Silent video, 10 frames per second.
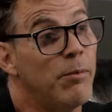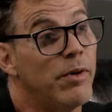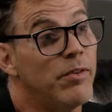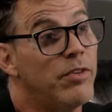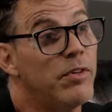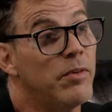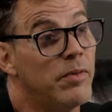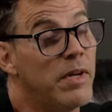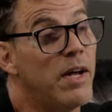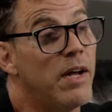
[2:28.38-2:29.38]
Oh, really?
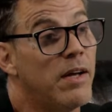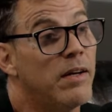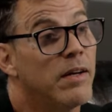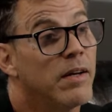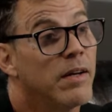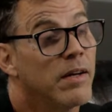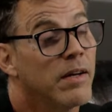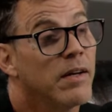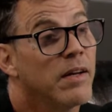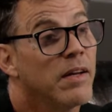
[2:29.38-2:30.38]
Yeah. So there's new
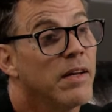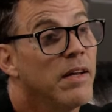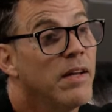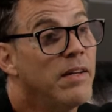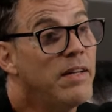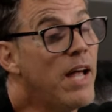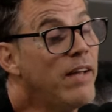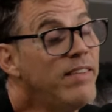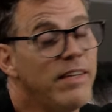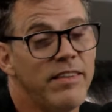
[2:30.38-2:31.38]
stuff too. So have you saw it
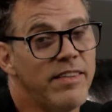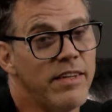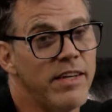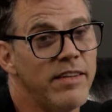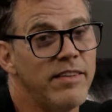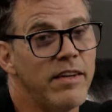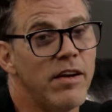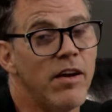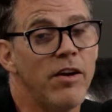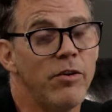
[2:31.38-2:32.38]
before? Yeah, it's a
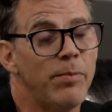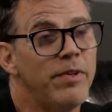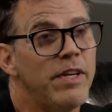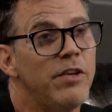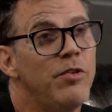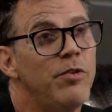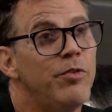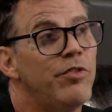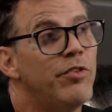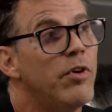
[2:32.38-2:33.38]
100% new
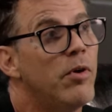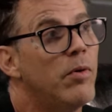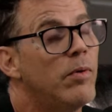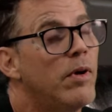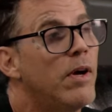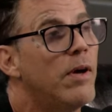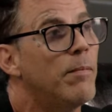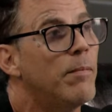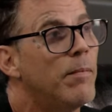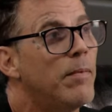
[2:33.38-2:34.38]
show.
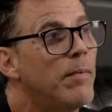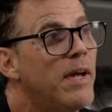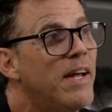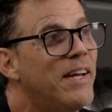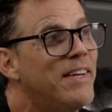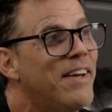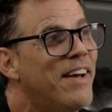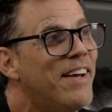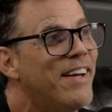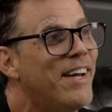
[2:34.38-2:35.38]
I've
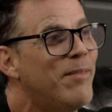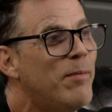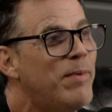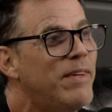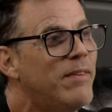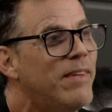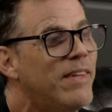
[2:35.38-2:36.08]
been...